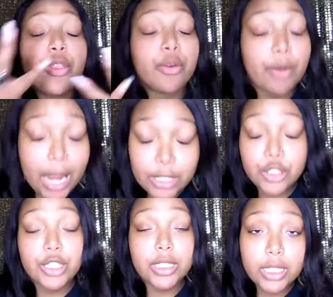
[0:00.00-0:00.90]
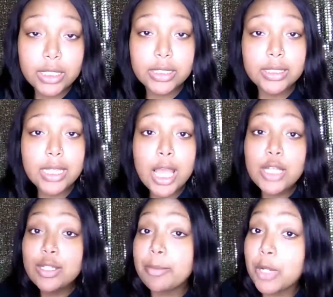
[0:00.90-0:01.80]
ratchetness. So
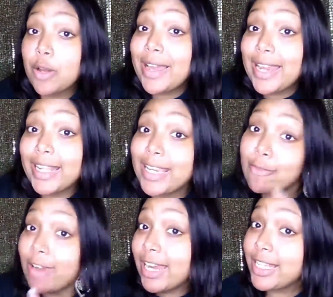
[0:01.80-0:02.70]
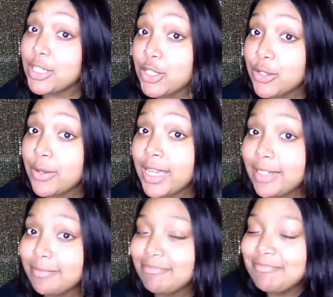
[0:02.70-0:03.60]
I'm gonna go ahead and get right into it,
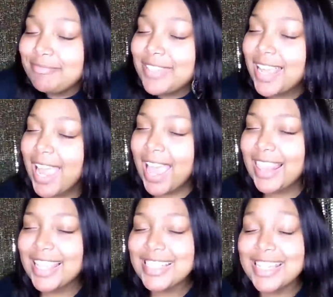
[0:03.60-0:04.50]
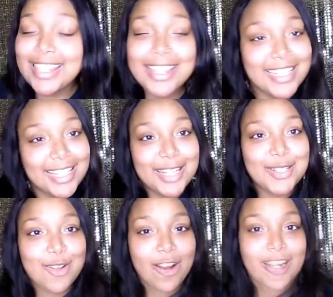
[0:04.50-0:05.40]
and let's get this thing
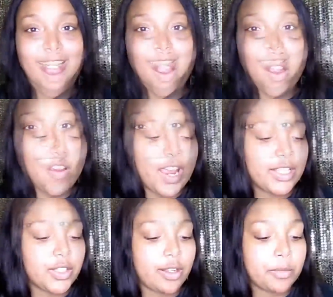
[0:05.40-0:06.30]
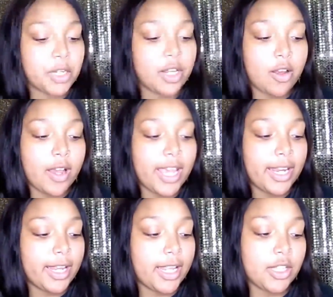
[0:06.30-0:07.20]
started. Alright, so I'm gonna go
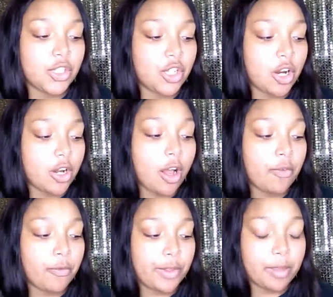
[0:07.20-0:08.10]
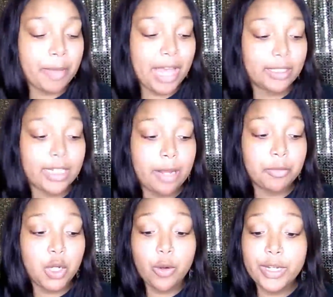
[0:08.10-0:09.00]
ahead and start off with the palette
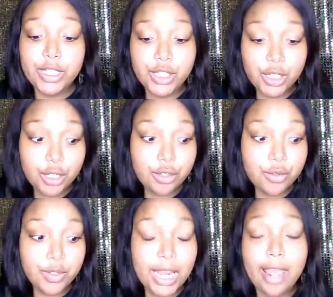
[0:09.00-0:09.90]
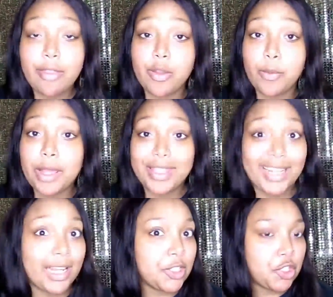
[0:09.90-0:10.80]
I'm going to use and the
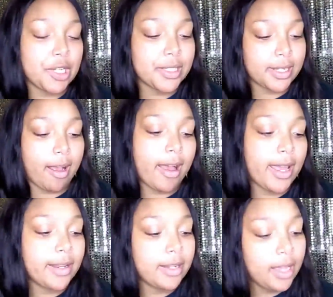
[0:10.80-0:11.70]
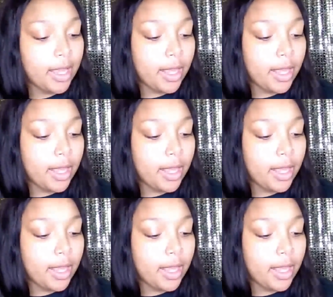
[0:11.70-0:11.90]
one that I just got.